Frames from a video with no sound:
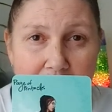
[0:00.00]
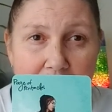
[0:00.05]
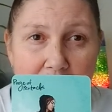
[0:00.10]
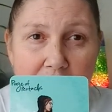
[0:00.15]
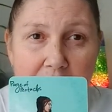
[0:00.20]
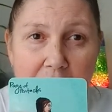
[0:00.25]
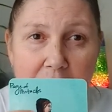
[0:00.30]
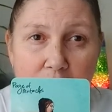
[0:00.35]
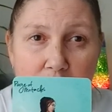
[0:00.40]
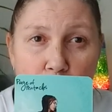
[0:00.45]

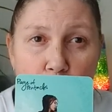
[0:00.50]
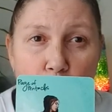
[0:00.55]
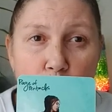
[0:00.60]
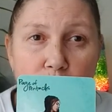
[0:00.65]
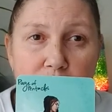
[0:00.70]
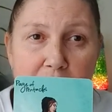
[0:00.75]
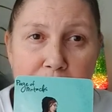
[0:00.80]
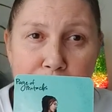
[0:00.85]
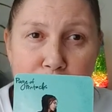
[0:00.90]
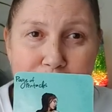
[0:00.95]
They can all
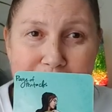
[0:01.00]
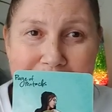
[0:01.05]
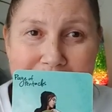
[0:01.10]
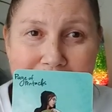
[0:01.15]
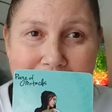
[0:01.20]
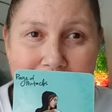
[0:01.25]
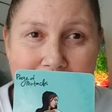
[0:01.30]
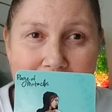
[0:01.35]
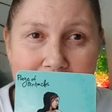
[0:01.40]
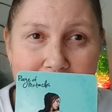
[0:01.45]

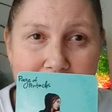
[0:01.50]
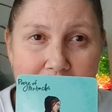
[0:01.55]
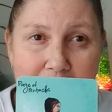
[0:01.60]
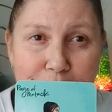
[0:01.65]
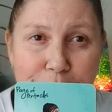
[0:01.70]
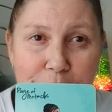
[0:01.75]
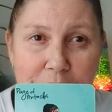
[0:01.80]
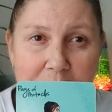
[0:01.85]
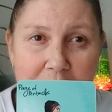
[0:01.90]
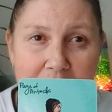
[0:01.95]
represent these
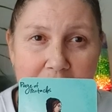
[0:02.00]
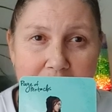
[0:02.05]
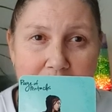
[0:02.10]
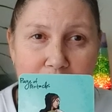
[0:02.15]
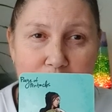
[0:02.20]
different things.